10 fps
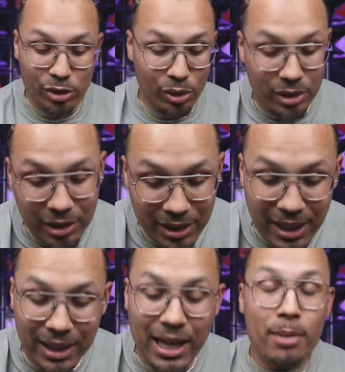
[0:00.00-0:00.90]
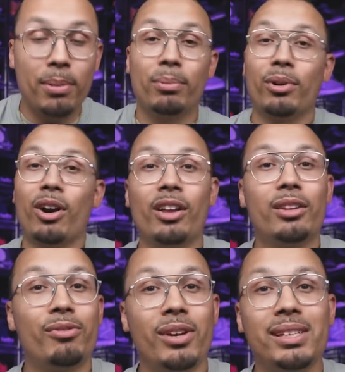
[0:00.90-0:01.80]
So clearly a lot of people are on
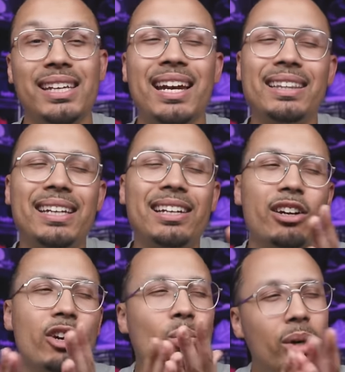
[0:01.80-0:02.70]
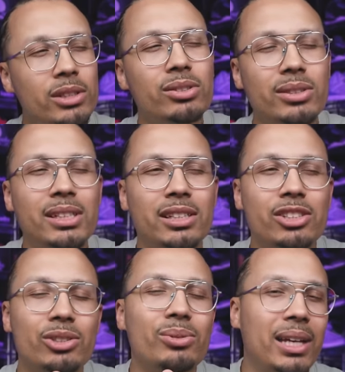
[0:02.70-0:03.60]
the fence and I think once you see the
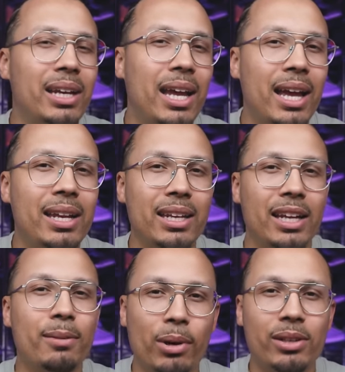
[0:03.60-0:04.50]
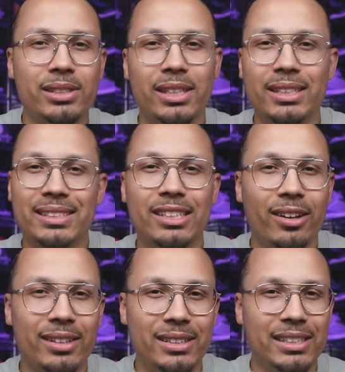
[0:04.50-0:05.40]
shoe in hand and in person and see
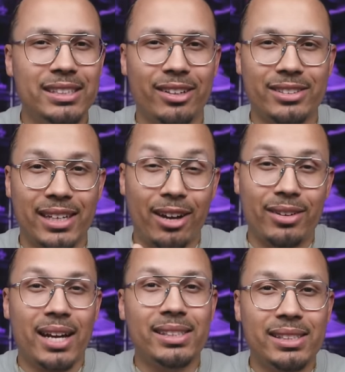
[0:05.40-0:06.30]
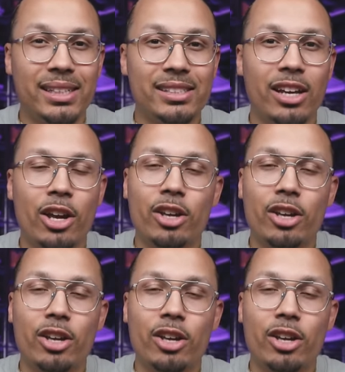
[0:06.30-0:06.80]
all the details and how nice it is,